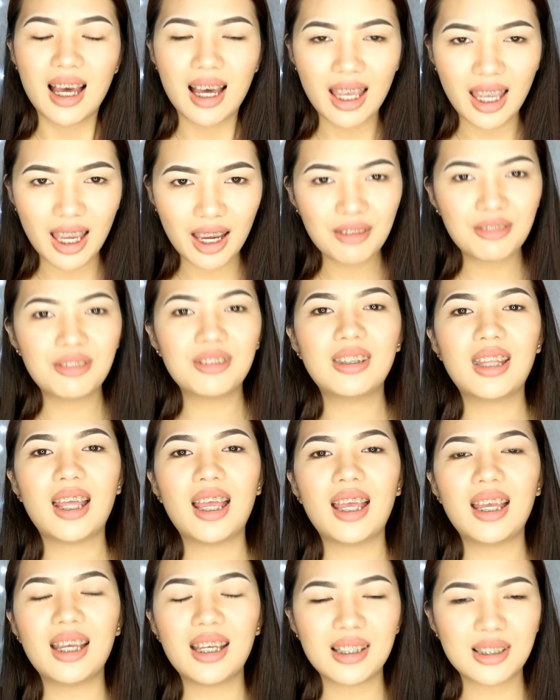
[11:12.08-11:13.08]
Every
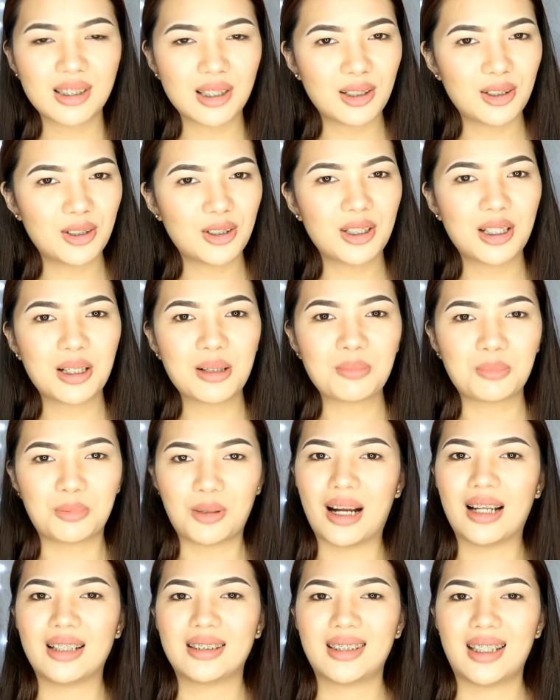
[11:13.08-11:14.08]
day is a learning
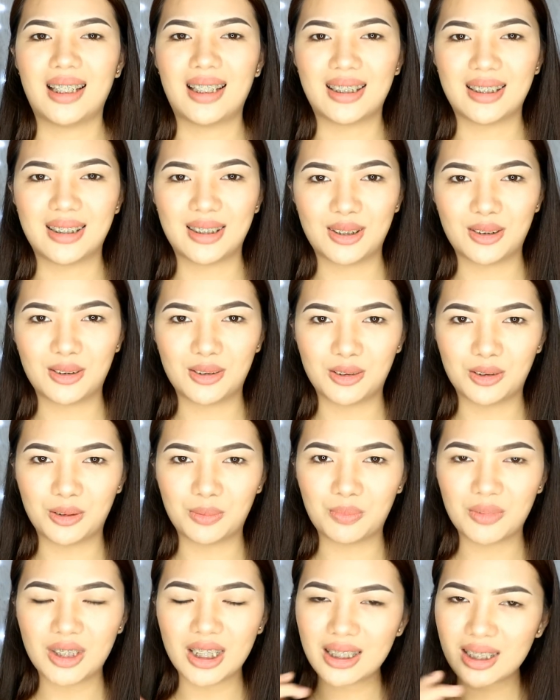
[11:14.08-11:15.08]
process. So,
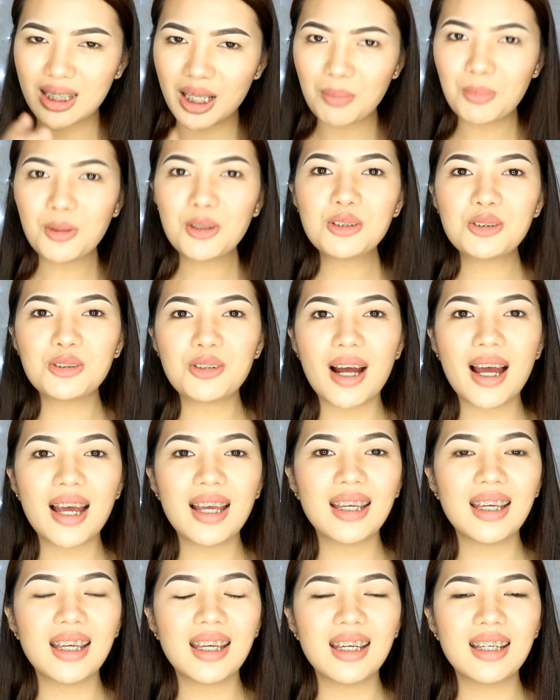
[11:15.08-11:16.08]
just keep on
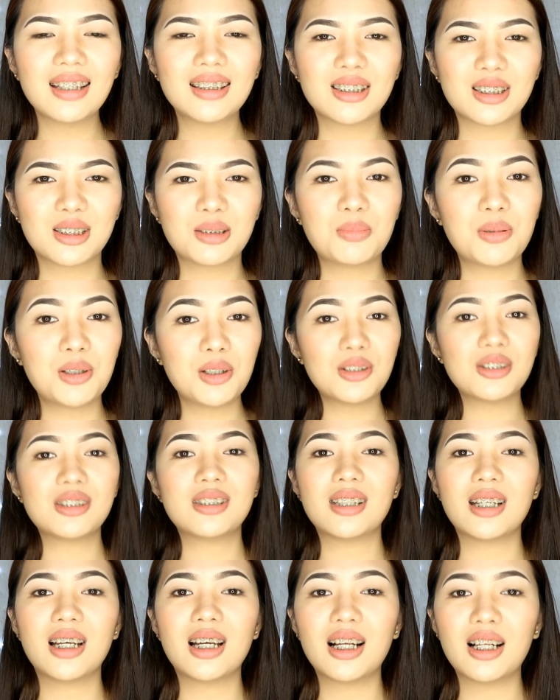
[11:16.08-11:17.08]
trying. Just be
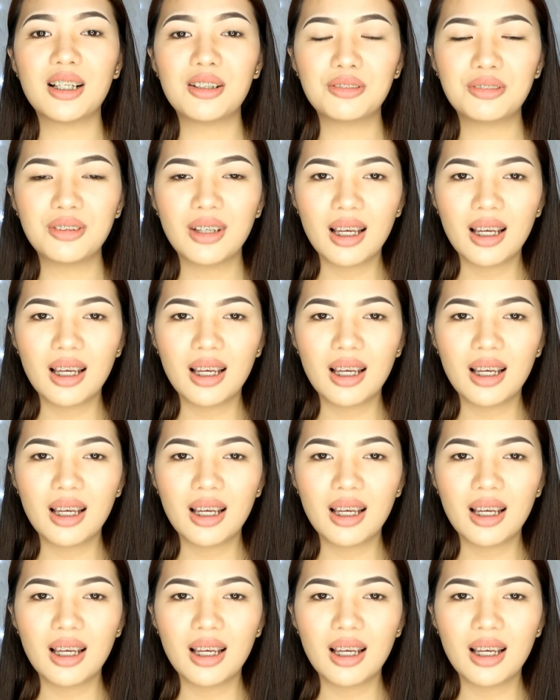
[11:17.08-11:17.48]
yourself.